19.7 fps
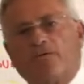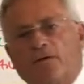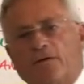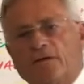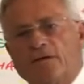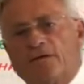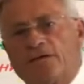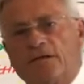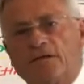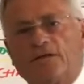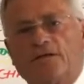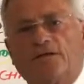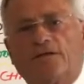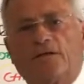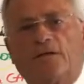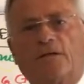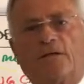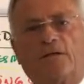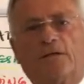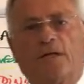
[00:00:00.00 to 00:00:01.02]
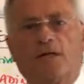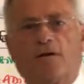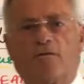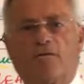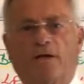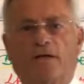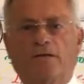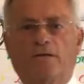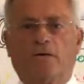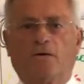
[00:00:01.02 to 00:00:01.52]
for the digital
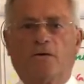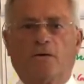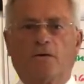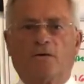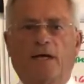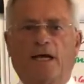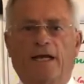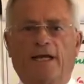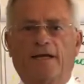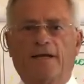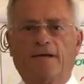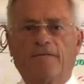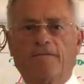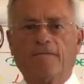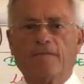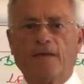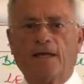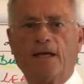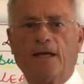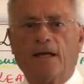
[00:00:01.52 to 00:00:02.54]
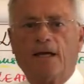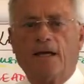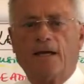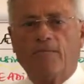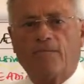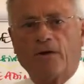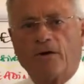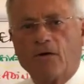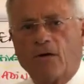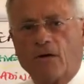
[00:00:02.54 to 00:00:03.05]
generation look like?
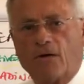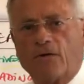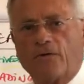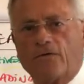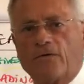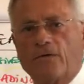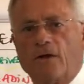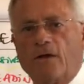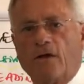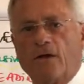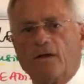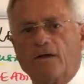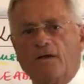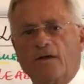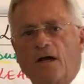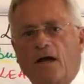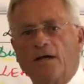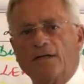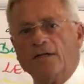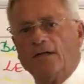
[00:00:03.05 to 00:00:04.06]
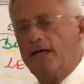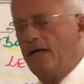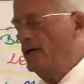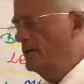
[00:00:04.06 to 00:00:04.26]
Because none